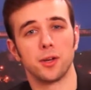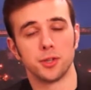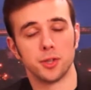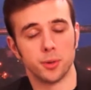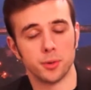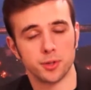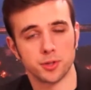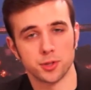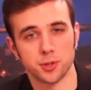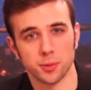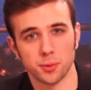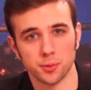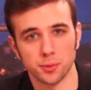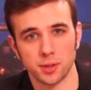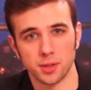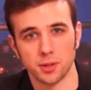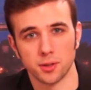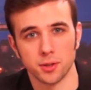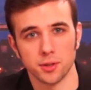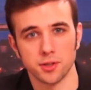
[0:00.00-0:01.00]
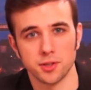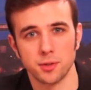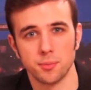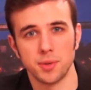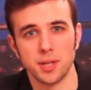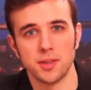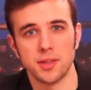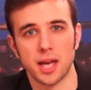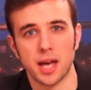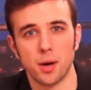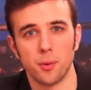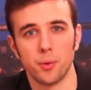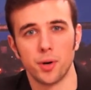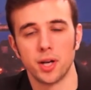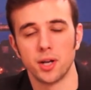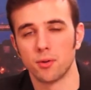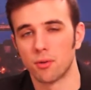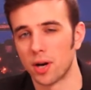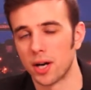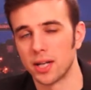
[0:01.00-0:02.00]
although it certainly looks to be that
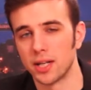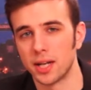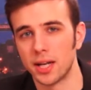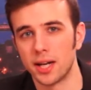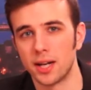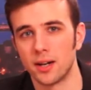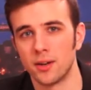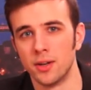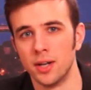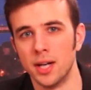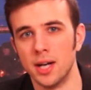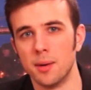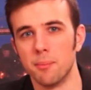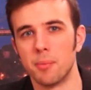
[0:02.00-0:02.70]
way right now,